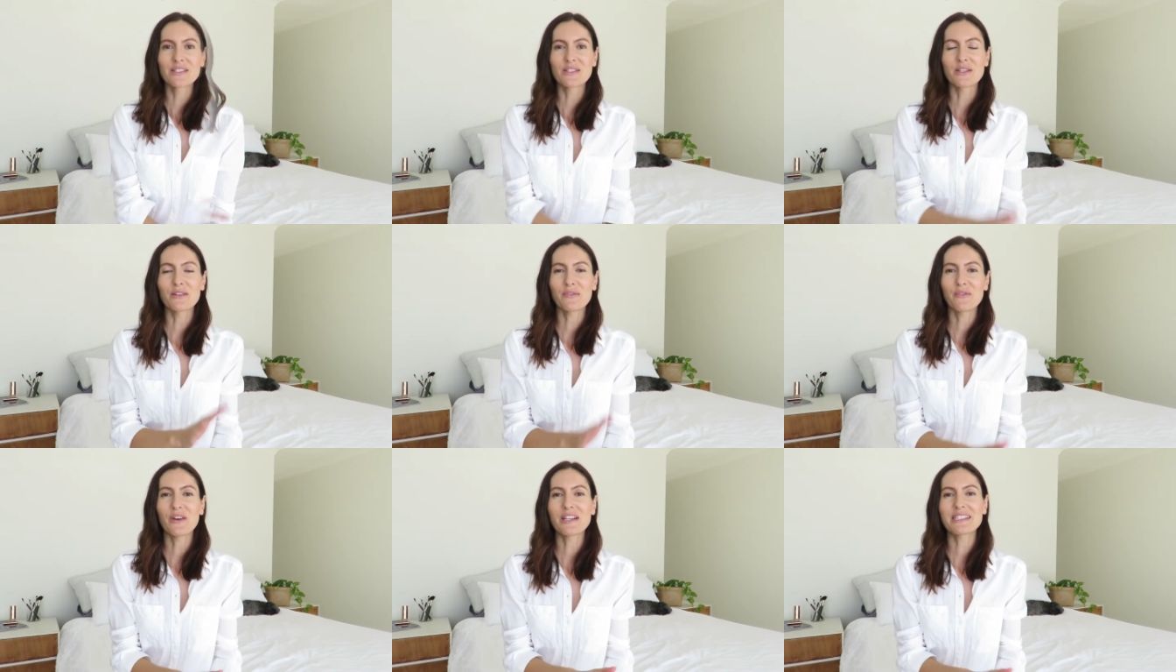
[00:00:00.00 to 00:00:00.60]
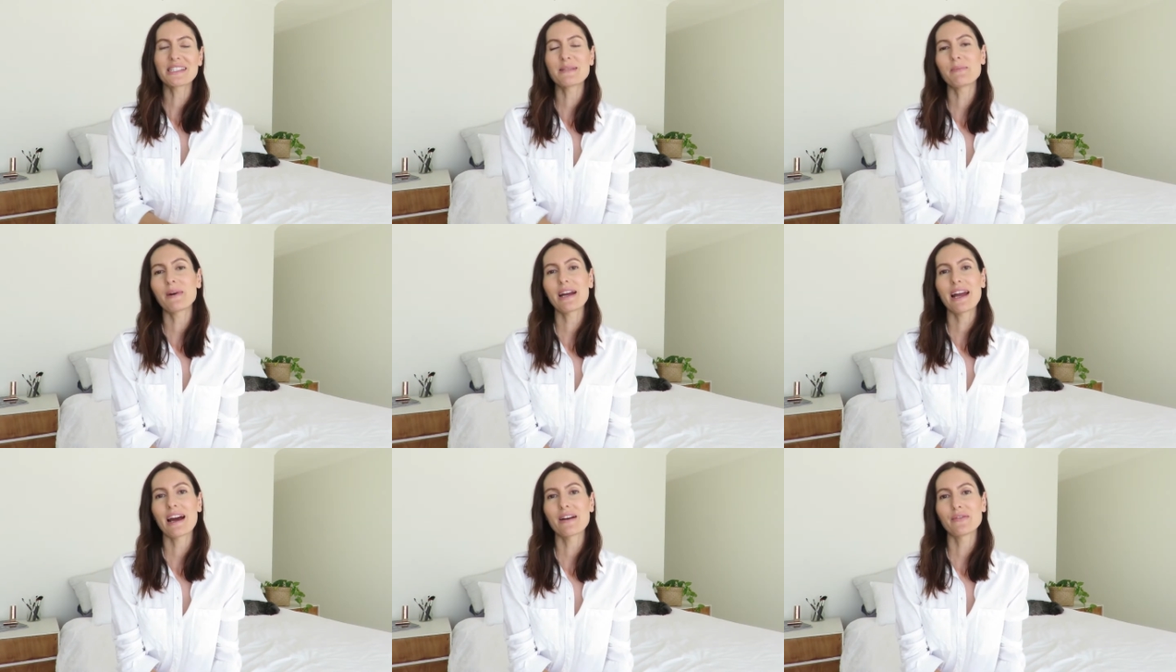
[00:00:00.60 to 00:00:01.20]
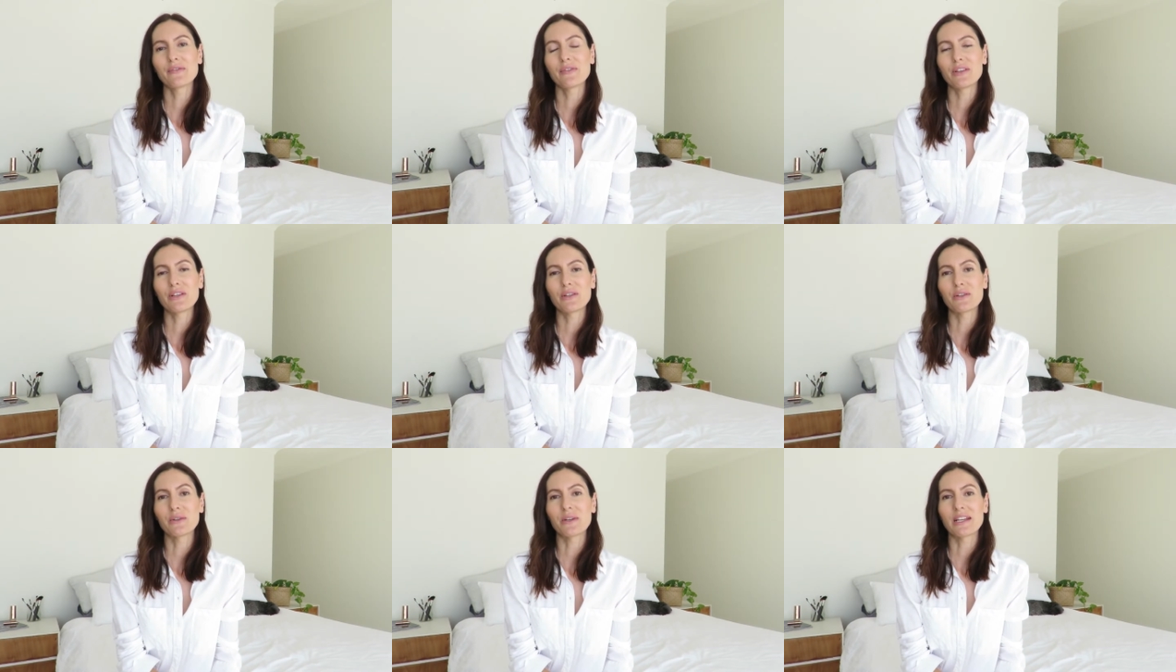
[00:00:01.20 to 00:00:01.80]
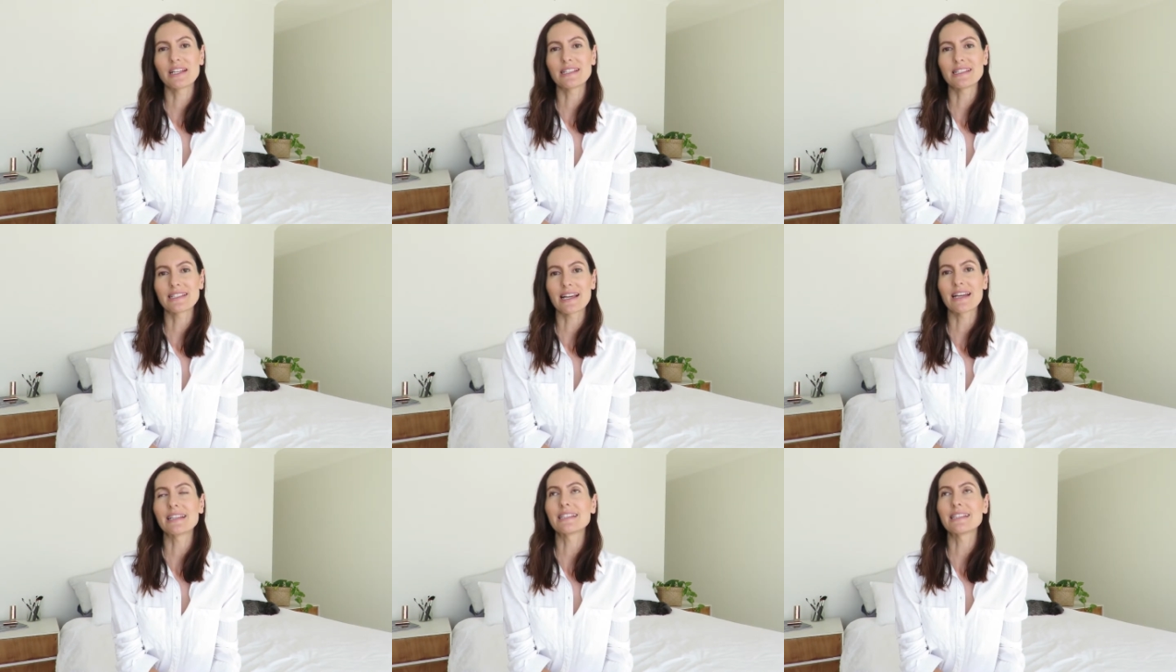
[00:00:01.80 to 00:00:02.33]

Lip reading: So the first tip I have for you is